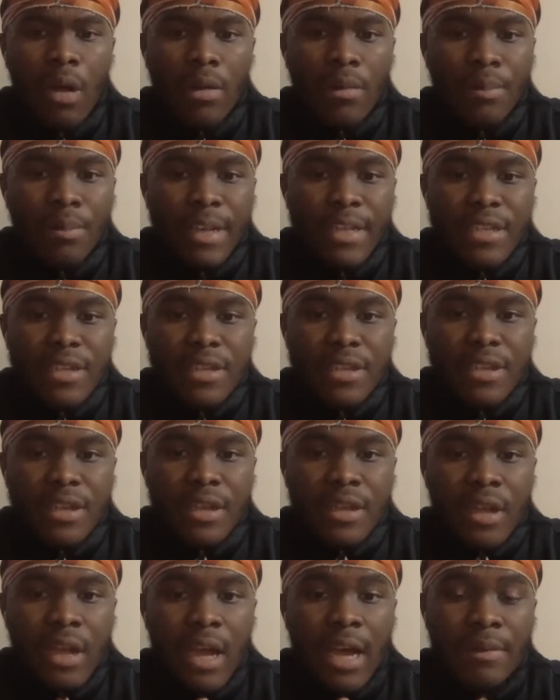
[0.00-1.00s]

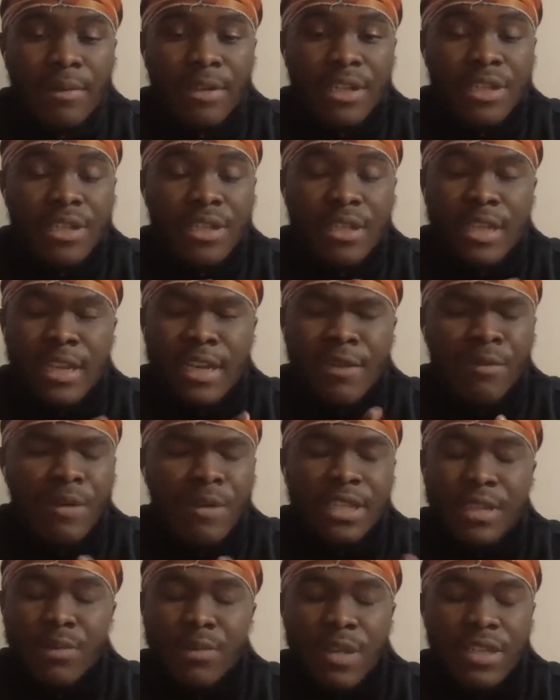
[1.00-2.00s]
basically, this
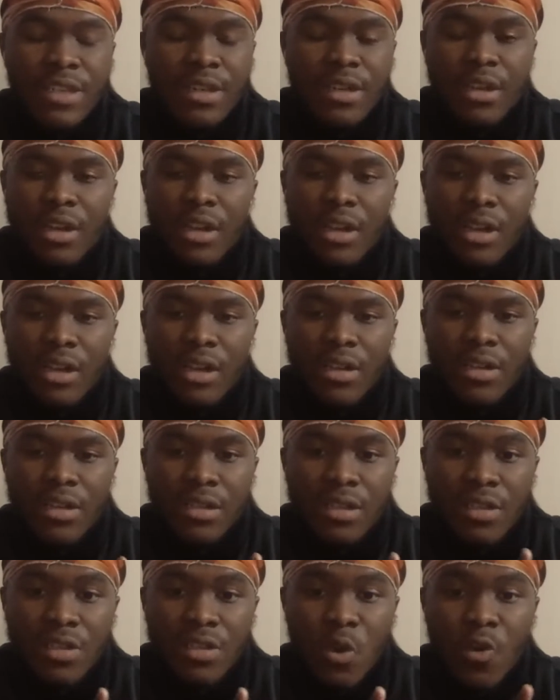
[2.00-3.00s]
wasn't the
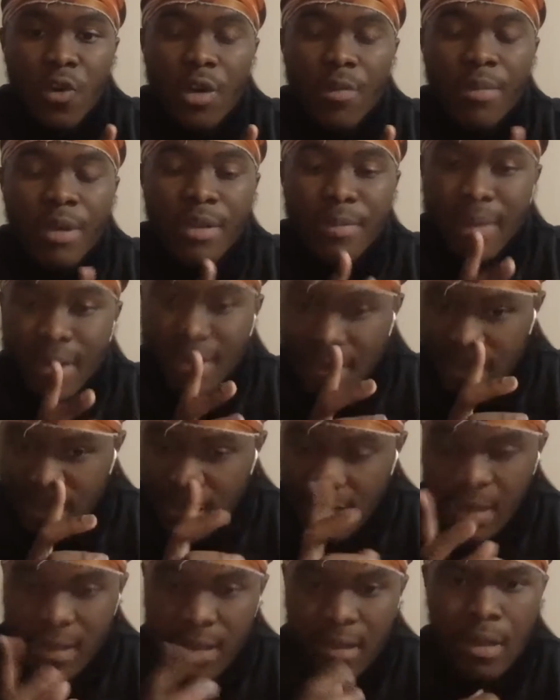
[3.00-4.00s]
story, but he basically
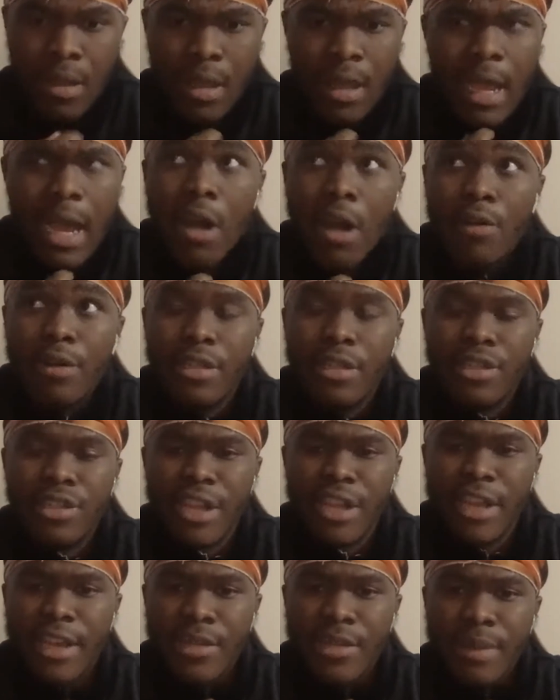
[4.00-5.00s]
said, I don't need to
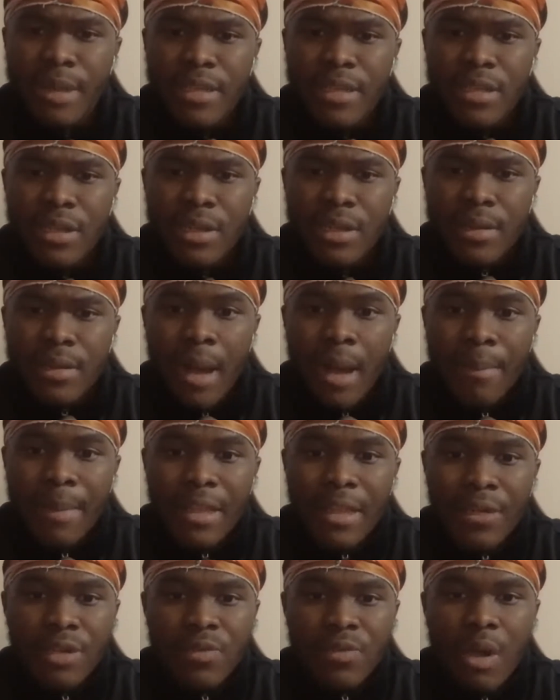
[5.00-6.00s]
change. Basically, I'm
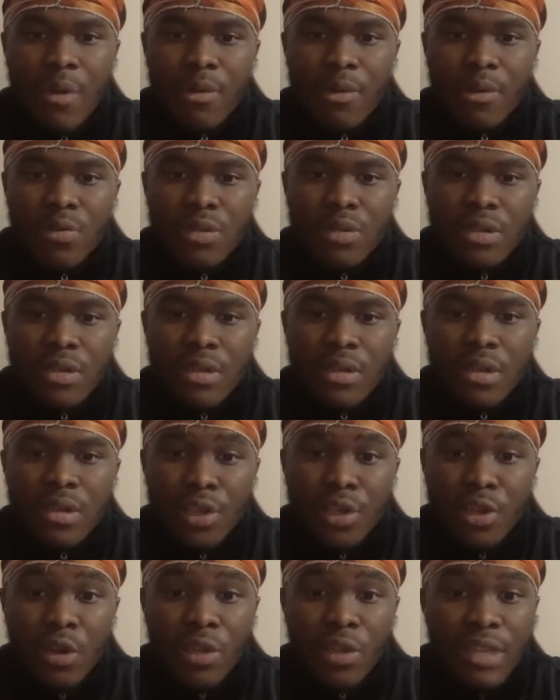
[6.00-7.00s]
not the reason why we're losing.
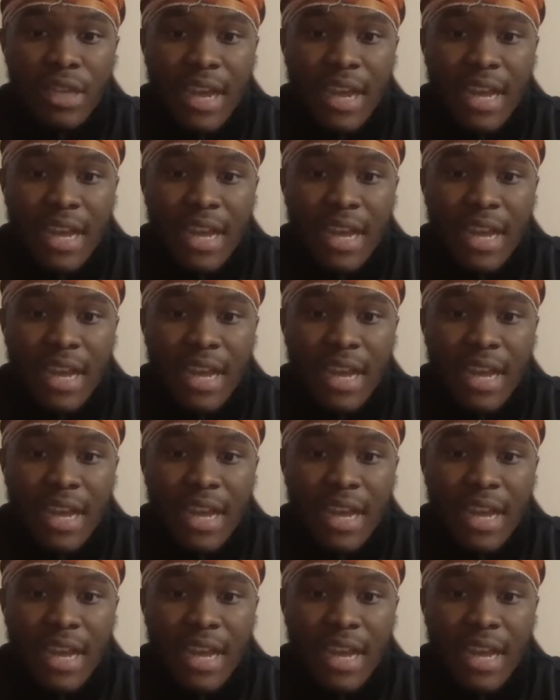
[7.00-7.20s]
You don't think